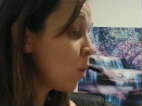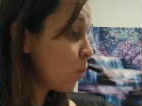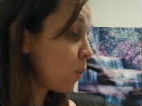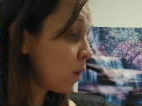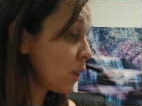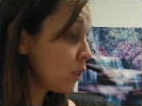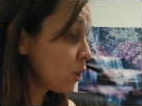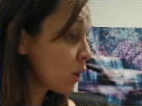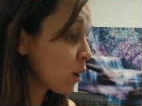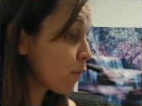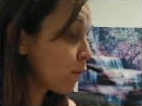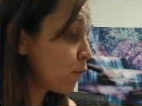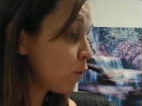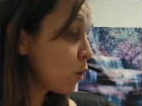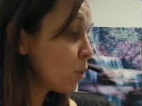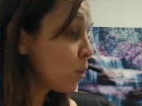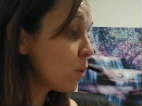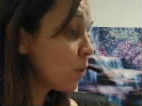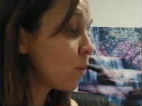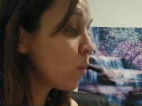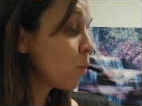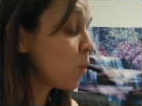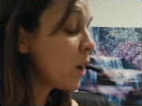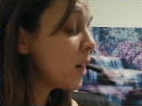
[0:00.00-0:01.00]
One
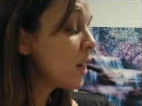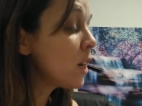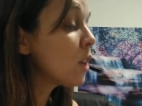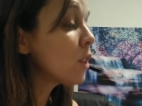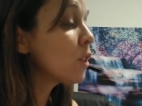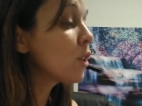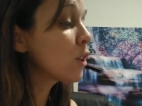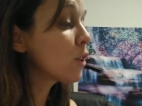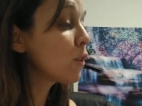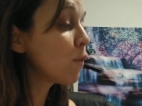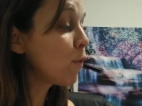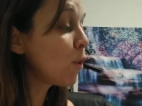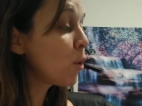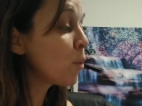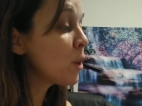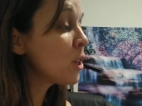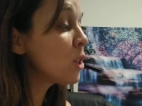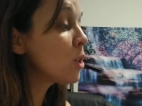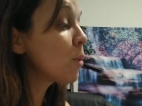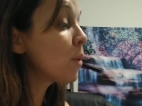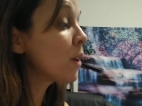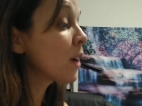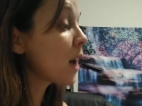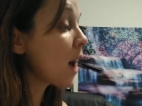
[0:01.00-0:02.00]
looked
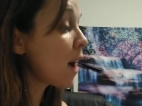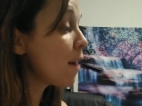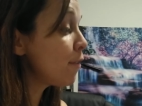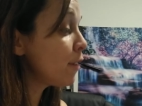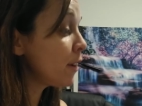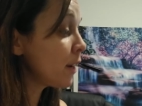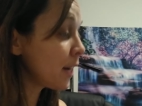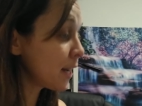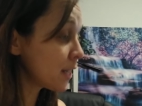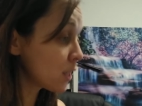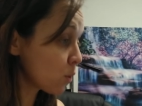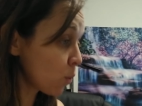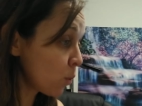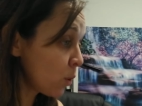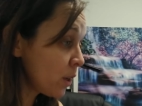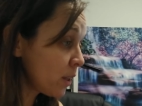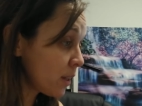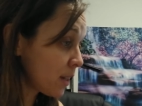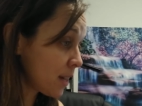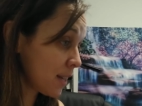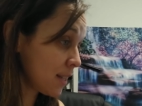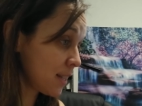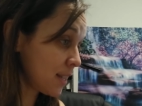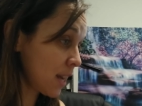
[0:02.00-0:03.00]
forward to recovering its
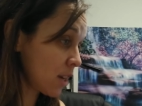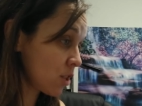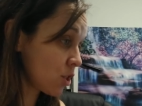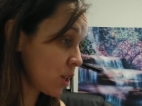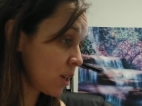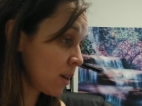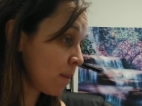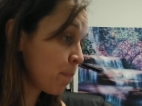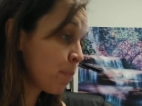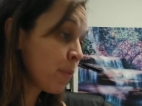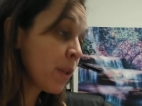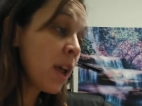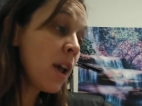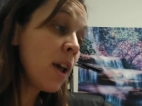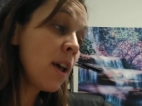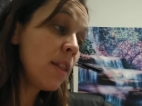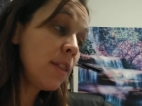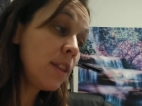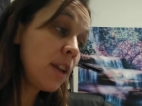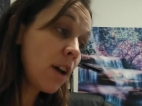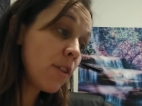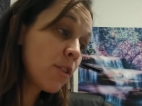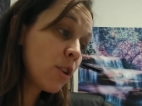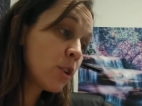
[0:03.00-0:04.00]
oil concession,
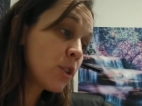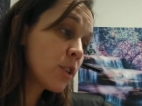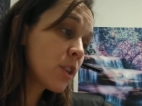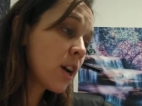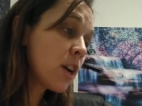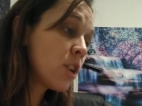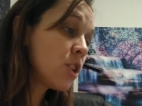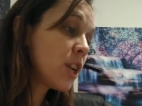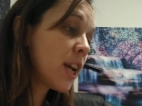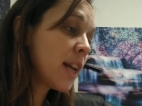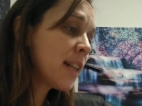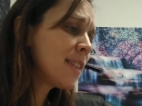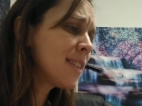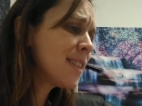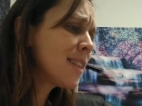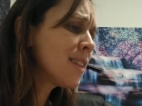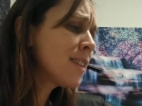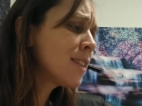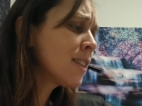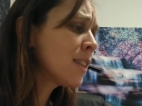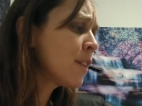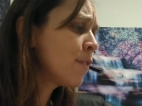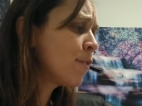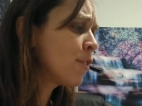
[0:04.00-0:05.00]
the other saw a chance to
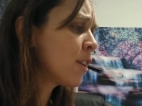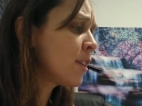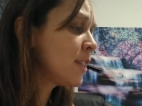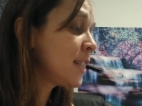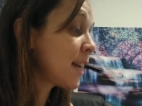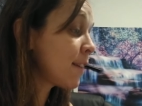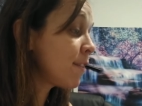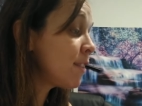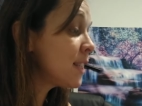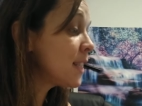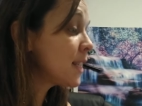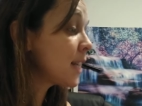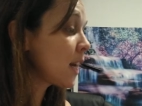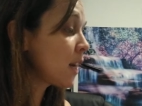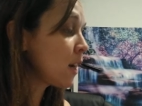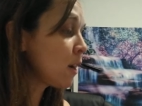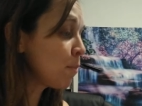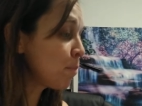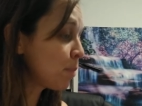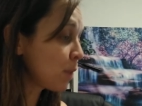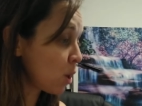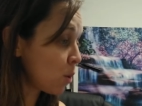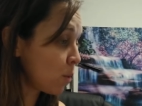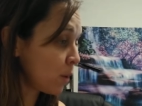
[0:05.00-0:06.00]
deliver a
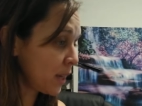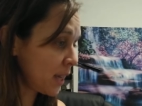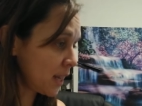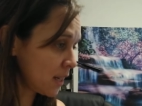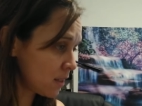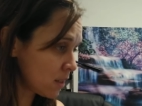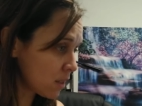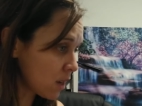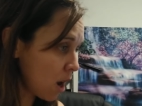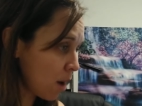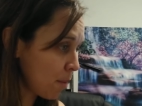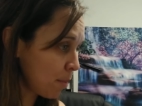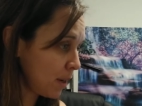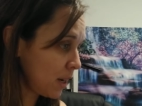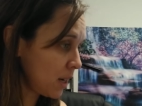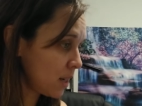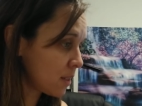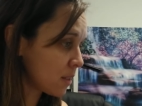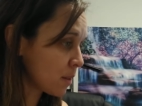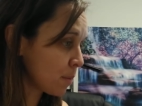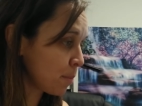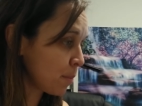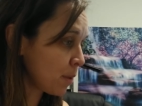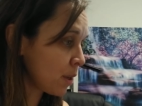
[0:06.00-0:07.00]
devastating blow against
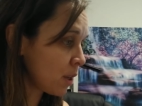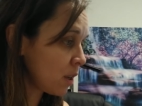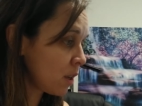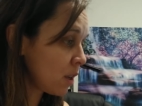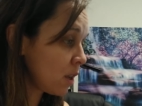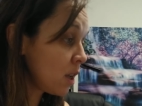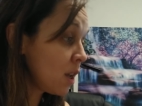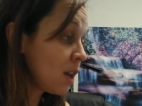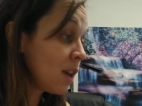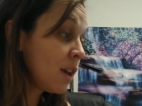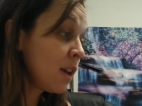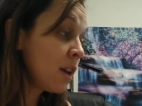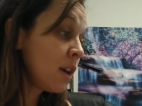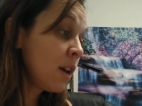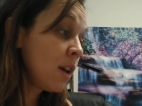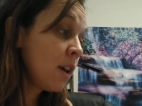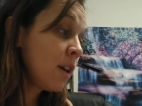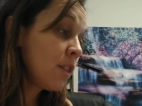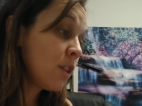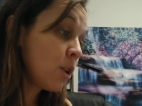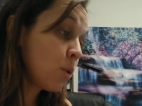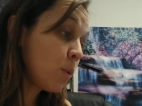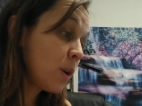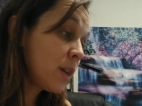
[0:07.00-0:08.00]
communism.
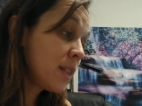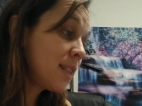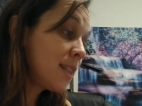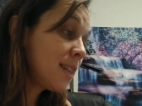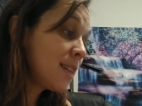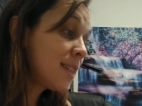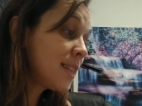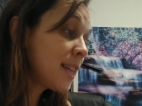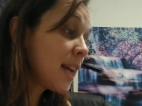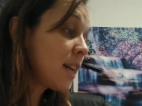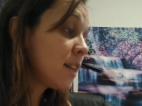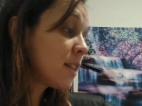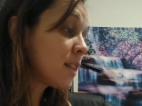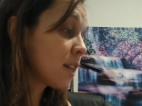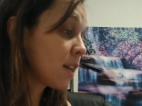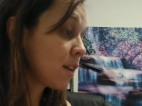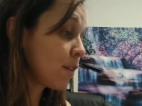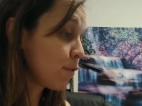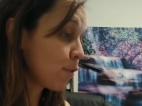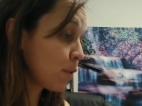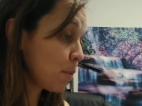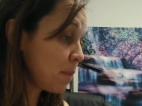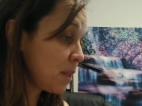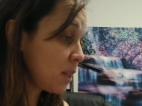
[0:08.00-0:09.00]
There was dissent
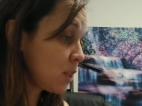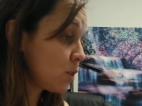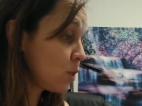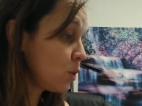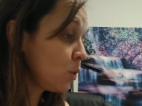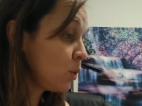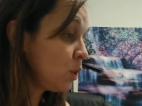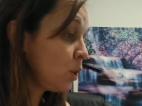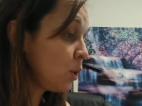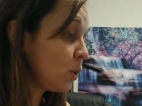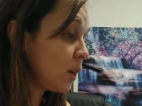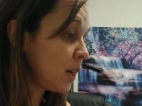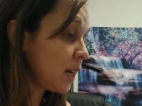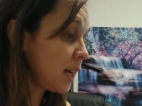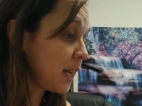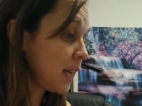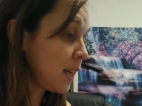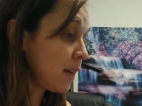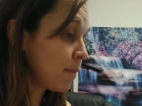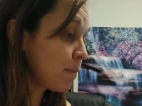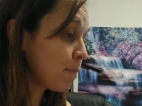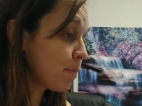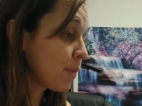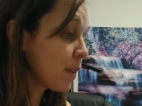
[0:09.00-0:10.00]
from this new
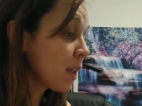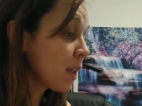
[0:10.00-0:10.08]
unity.